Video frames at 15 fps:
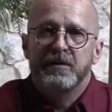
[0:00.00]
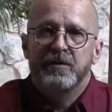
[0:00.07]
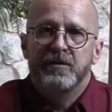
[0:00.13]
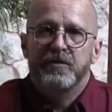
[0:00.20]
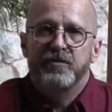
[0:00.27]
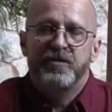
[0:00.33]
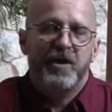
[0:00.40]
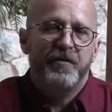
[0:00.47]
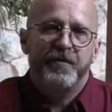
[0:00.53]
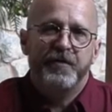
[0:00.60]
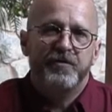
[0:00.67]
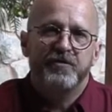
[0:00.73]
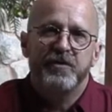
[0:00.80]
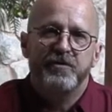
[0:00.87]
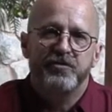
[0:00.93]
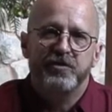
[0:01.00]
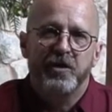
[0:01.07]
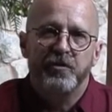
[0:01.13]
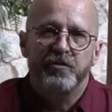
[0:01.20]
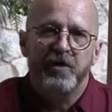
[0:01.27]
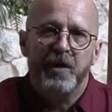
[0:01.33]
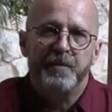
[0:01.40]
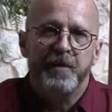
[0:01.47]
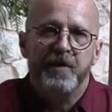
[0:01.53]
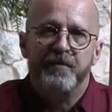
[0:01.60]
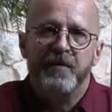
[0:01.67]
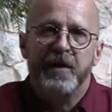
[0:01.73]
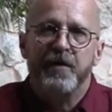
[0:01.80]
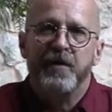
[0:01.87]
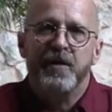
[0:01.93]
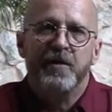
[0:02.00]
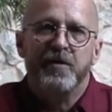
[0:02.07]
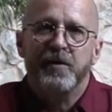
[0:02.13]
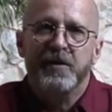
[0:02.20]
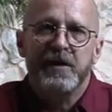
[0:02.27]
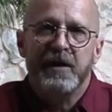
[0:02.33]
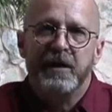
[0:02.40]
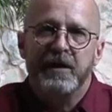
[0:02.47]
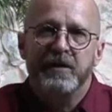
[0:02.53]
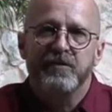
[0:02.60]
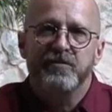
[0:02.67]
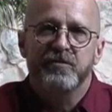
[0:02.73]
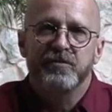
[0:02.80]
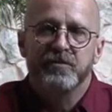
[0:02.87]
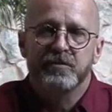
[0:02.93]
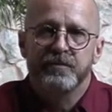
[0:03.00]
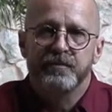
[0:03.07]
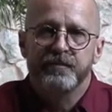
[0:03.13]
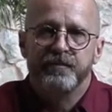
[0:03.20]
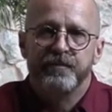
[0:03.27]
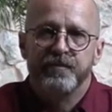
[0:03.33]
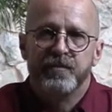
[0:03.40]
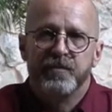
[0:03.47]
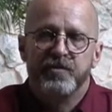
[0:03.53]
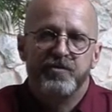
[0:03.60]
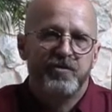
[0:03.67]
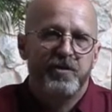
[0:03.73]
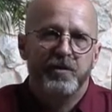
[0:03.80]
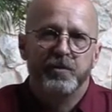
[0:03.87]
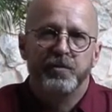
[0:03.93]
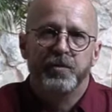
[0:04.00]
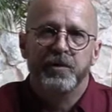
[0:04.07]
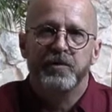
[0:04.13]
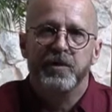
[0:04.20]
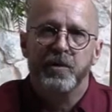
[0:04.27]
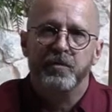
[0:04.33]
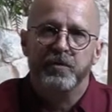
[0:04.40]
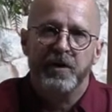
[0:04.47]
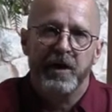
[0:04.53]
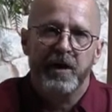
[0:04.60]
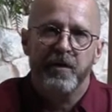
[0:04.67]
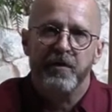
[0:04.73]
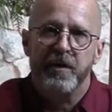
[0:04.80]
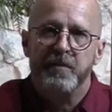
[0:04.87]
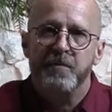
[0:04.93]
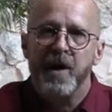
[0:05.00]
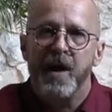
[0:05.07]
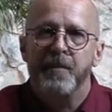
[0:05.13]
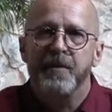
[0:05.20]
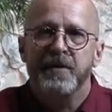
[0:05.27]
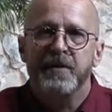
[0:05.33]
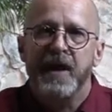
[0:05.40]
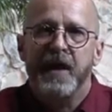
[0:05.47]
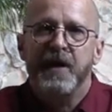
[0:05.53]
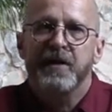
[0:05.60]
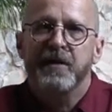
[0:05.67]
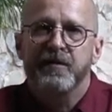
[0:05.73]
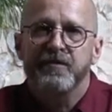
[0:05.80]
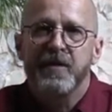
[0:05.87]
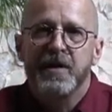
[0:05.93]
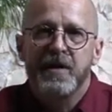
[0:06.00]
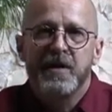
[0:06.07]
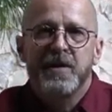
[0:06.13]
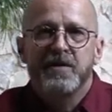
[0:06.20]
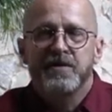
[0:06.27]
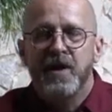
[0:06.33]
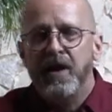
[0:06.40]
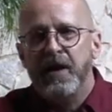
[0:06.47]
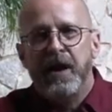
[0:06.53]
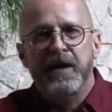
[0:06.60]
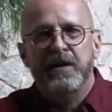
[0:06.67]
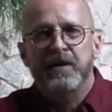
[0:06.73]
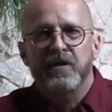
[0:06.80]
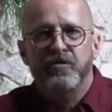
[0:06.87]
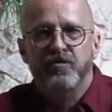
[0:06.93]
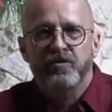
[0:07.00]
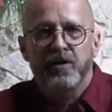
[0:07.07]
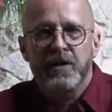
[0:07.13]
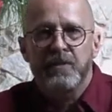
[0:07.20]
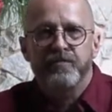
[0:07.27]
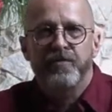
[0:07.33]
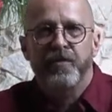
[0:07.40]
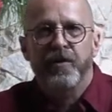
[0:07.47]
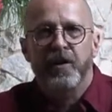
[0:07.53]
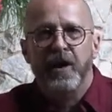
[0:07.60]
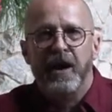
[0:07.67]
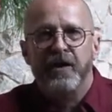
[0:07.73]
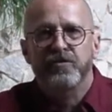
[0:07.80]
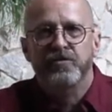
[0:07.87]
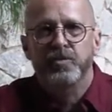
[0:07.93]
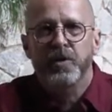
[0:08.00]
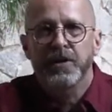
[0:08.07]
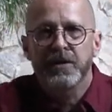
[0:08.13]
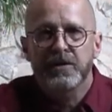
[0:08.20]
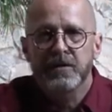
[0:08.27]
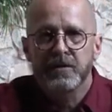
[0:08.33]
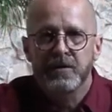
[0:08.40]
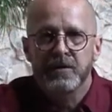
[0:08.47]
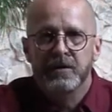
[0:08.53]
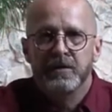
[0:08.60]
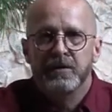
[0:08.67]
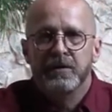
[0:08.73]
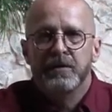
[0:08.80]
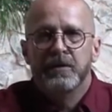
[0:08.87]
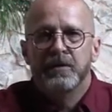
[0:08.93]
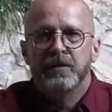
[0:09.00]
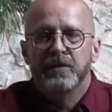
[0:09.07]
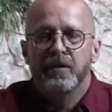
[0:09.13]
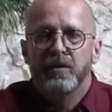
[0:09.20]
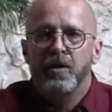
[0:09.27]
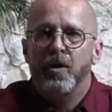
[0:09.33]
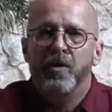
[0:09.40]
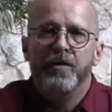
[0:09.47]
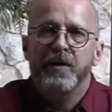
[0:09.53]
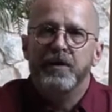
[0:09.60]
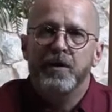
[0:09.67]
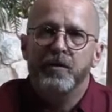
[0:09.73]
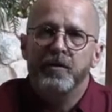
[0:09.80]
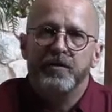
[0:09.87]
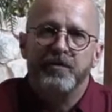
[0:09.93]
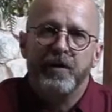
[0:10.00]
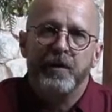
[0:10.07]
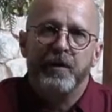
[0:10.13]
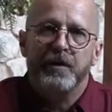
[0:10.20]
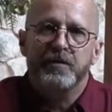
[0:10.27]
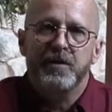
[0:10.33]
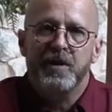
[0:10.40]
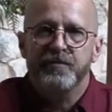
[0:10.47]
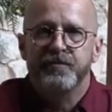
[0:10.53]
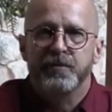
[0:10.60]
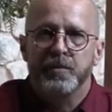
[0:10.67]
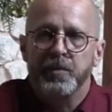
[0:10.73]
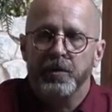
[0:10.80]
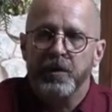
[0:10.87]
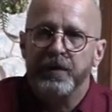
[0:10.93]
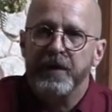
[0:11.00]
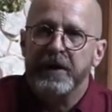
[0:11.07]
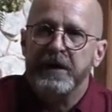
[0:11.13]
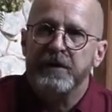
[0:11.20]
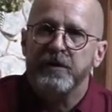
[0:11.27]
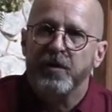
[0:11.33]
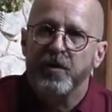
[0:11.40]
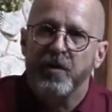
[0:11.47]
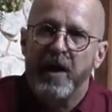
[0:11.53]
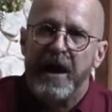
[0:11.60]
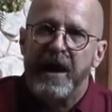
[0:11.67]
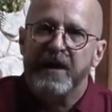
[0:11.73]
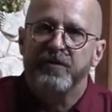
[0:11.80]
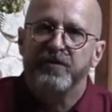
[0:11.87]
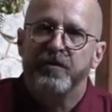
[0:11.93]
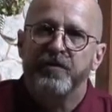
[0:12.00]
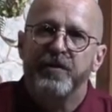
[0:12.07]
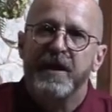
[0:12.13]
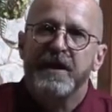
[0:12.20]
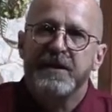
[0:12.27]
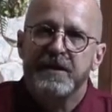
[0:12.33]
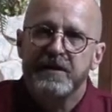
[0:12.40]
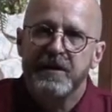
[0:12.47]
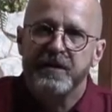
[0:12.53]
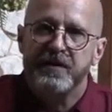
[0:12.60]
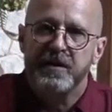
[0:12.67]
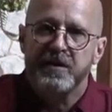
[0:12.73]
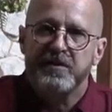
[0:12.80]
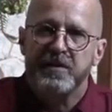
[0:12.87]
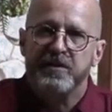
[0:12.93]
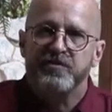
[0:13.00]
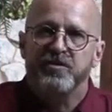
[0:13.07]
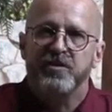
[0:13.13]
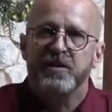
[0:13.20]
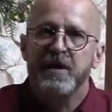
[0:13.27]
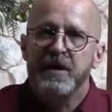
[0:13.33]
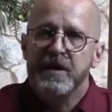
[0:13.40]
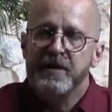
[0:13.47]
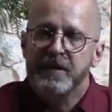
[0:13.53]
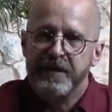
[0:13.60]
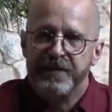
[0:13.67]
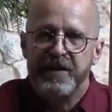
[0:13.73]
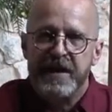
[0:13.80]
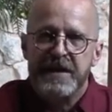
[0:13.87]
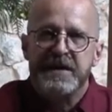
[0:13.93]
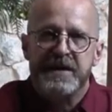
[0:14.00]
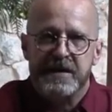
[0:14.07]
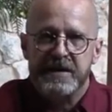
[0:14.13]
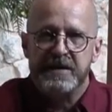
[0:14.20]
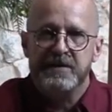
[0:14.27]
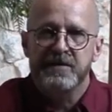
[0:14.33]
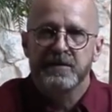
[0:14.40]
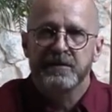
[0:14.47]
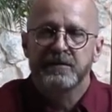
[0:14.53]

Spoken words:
Selfishness shows up at a very early age. Children don't care that mom and dad have not had any sleep for the last week. All they know is they're uncomfortable and they need to cry so they can get the attention that they need.